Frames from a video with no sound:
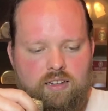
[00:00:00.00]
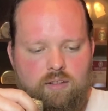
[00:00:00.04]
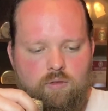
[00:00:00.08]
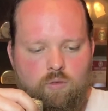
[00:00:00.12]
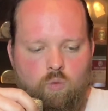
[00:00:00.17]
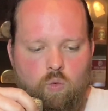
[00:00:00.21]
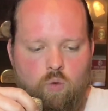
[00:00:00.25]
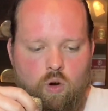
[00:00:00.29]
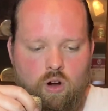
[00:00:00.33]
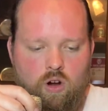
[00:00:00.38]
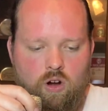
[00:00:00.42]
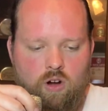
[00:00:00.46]

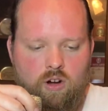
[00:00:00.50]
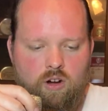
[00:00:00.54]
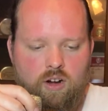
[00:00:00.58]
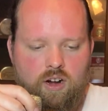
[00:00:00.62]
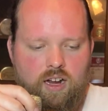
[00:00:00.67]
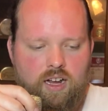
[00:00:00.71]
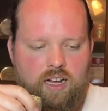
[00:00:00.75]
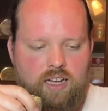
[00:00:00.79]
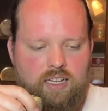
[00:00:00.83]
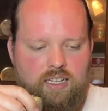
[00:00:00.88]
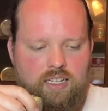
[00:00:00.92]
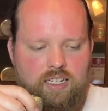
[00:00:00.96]
were,
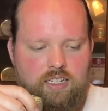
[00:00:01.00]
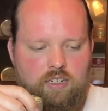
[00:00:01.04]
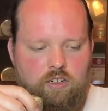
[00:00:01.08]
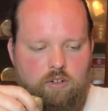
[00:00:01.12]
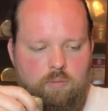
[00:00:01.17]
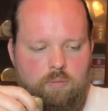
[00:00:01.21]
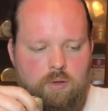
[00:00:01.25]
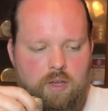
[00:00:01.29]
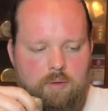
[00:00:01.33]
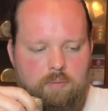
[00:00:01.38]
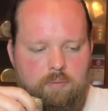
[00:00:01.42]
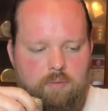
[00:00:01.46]
a little
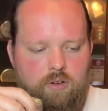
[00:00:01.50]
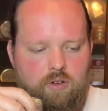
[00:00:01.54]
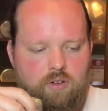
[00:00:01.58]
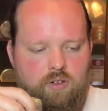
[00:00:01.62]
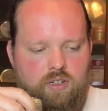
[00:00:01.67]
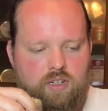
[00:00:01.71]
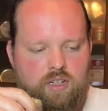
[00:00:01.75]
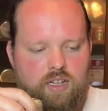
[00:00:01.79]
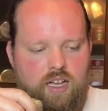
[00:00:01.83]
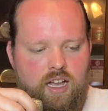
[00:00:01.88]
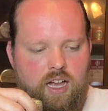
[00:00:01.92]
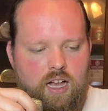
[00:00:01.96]
people,
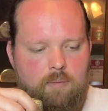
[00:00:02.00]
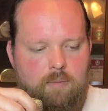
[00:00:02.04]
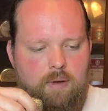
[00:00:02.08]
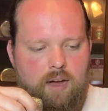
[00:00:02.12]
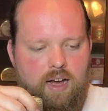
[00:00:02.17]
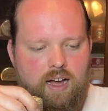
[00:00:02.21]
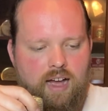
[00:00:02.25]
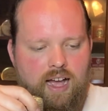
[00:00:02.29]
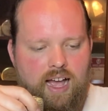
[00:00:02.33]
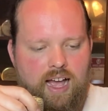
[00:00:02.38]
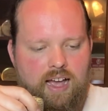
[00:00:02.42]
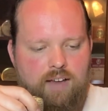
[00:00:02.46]

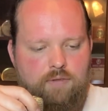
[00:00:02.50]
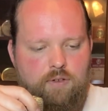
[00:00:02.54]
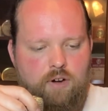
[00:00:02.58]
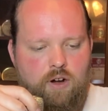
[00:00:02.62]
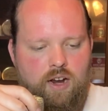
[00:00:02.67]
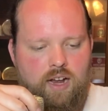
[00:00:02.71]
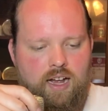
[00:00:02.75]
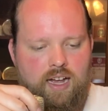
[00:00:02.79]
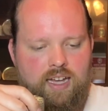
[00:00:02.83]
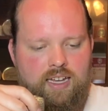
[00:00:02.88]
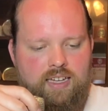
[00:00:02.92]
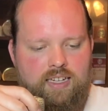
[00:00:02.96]
about half our
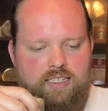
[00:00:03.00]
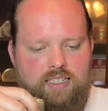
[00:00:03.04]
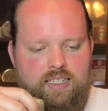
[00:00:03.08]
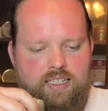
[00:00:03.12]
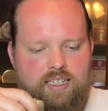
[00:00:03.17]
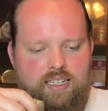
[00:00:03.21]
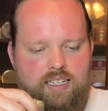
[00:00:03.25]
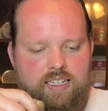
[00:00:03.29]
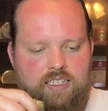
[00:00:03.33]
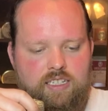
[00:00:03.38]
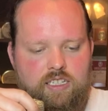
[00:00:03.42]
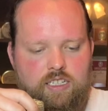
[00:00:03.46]
height
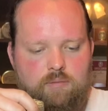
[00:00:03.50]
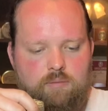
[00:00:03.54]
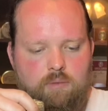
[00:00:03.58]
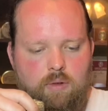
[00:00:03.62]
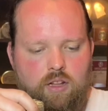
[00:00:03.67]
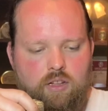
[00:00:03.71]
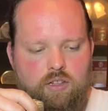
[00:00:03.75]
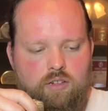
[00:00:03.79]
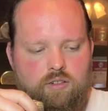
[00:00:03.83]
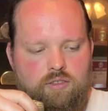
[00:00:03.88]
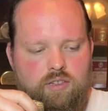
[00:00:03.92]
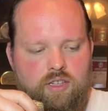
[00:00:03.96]
and
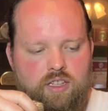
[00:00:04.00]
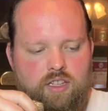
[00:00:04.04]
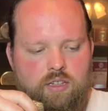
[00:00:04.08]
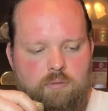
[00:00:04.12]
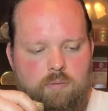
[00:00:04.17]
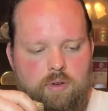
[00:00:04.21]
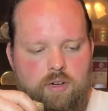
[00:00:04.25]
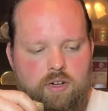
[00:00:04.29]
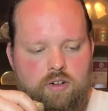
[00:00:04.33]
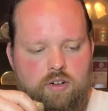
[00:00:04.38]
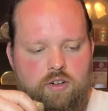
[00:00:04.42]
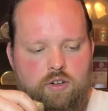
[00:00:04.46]
smaller than the
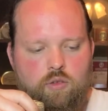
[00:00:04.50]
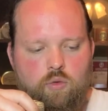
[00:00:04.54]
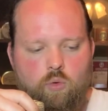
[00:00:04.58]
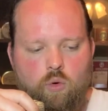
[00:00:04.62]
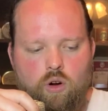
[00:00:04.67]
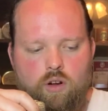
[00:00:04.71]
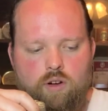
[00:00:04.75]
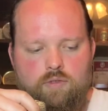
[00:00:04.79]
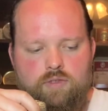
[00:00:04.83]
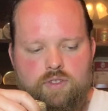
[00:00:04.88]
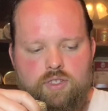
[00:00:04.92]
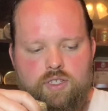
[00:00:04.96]
bearded
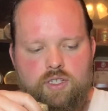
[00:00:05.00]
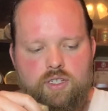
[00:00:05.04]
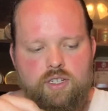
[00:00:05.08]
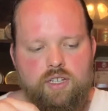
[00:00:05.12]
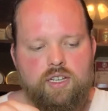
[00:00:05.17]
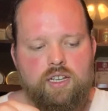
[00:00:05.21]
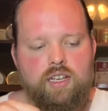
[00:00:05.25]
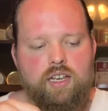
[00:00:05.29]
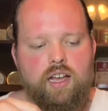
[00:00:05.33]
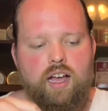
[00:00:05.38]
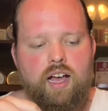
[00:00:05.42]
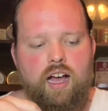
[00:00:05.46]
dwarfs.
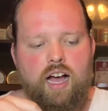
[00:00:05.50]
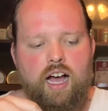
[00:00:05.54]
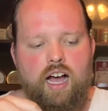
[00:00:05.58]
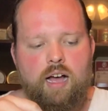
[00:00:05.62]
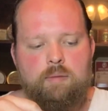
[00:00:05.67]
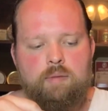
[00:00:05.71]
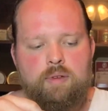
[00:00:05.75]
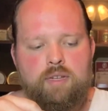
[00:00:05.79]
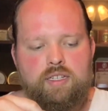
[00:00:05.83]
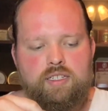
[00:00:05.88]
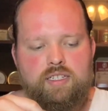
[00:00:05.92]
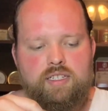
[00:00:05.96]

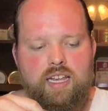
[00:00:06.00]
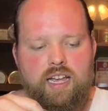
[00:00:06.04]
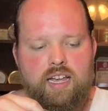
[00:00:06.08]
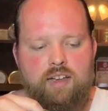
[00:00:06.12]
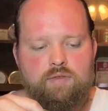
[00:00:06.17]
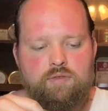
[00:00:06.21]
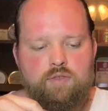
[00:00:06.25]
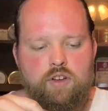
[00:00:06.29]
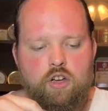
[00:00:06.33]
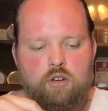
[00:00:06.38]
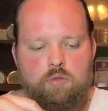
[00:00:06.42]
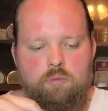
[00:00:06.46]
Hobbits
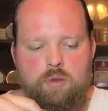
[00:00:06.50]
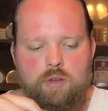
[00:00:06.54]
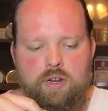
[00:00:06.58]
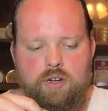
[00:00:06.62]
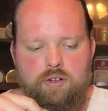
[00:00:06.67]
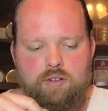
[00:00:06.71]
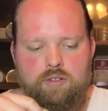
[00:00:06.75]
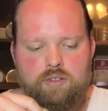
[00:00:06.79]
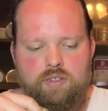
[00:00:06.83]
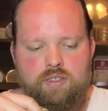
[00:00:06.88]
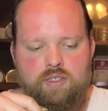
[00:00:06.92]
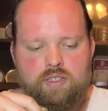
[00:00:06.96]
have no
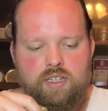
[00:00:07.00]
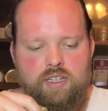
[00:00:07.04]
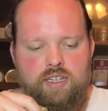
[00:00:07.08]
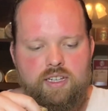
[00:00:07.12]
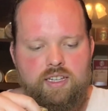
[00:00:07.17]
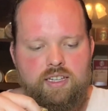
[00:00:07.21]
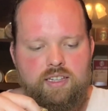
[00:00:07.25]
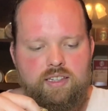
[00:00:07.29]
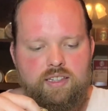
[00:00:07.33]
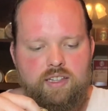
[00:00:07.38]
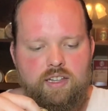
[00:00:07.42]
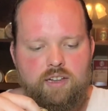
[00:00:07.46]
beards.
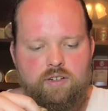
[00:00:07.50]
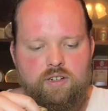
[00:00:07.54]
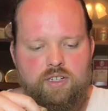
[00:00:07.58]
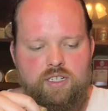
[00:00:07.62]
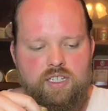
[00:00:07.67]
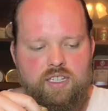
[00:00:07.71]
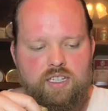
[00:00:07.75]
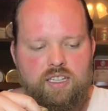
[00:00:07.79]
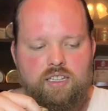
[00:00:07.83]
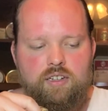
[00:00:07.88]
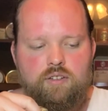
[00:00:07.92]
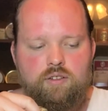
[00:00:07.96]
There is
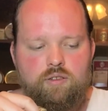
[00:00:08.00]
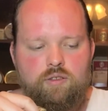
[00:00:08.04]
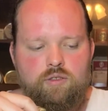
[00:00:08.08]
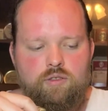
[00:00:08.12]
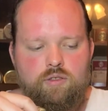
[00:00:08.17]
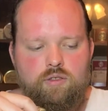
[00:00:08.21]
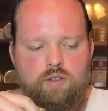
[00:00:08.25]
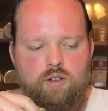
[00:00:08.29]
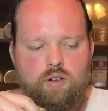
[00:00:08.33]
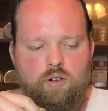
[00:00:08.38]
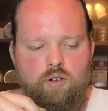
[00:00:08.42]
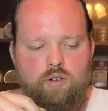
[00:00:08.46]

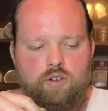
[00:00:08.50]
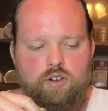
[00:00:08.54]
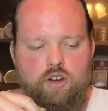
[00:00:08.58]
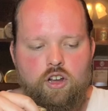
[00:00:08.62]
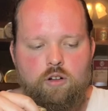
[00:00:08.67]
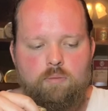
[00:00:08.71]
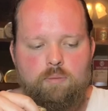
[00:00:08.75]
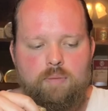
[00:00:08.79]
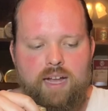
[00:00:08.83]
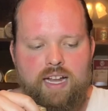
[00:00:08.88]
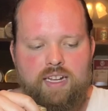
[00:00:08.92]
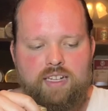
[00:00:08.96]
little or
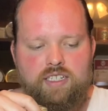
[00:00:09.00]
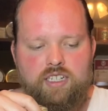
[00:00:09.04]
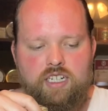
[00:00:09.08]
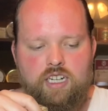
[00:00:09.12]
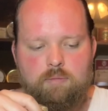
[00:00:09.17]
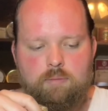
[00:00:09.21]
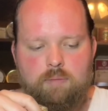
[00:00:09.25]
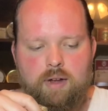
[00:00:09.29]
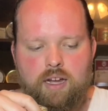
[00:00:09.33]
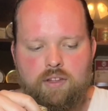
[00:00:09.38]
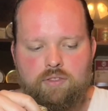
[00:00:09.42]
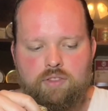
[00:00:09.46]
no magic
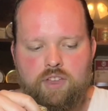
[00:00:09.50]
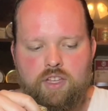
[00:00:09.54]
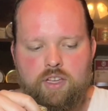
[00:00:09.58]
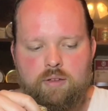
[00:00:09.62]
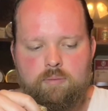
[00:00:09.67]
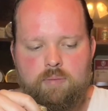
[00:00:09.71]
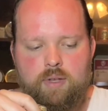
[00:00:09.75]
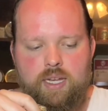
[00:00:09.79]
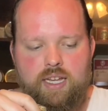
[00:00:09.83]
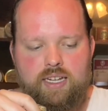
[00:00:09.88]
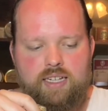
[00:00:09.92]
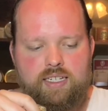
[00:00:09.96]
about
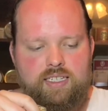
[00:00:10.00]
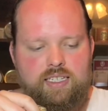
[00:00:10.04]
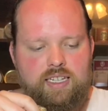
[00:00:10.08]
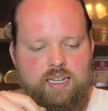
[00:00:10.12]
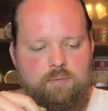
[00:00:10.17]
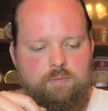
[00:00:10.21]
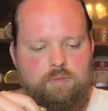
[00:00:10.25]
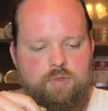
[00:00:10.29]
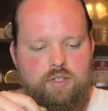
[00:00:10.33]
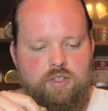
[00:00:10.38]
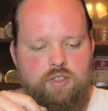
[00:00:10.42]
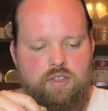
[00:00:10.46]
them
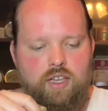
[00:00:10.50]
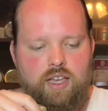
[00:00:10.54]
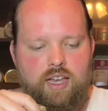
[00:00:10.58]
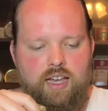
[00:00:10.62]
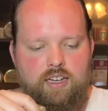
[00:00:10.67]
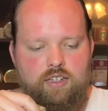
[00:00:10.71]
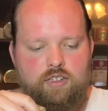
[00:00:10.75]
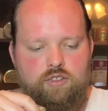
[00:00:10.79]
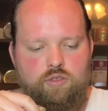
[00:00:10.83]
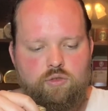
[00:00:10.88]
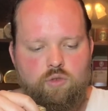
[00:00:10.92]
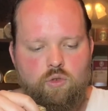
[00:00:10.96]
except the
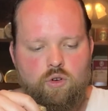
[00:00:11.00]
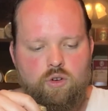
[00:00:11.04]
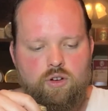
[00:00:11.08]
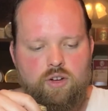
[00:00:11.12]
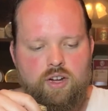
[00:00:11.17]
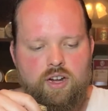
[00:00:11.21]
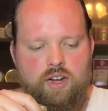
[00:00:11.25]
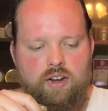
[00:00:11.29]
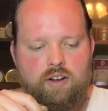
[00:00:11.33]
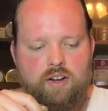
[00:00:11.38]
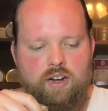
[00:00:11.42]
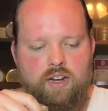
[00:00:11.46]

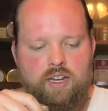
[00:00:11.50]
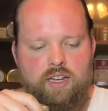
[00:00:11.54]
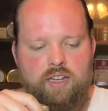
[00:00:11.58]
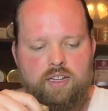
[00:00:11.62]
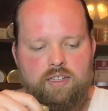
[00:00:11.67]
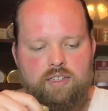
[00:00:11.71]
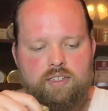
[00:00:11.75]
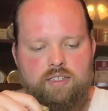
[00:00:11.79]
extraordinary